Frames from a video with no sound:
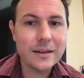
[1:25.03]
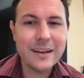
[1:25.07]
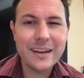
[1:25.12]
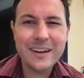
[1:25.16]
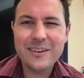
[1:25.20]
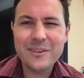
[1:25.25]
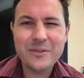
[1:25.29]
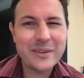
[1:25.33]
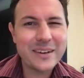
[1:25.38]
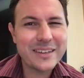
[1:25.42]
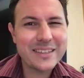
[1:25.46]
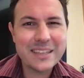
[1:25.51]
I don't
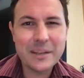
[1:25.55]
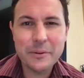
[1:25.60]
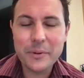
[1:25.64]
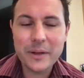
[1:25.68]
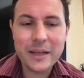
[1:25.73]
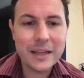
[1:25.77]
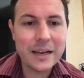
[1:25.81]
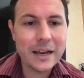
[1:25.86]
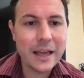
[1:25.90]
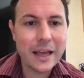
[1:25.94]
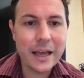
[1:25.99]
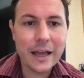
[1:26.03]
know why I said we
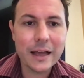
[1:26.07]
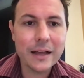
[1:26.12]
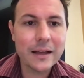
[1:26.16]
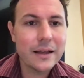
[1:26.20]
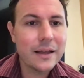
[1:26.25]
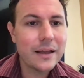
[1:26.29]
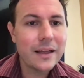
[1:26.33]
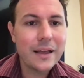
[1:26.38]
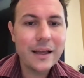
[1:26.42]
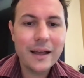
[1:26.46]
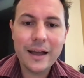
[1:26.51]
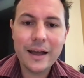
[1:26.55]
can hang.
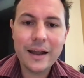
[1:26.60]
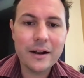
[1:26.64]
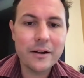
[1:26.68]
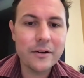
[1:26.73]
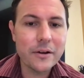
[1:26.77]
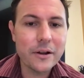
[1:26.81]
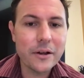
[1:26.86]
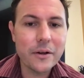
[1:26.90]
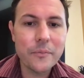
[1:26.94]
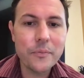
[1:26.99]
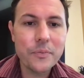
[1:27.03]
I don't know.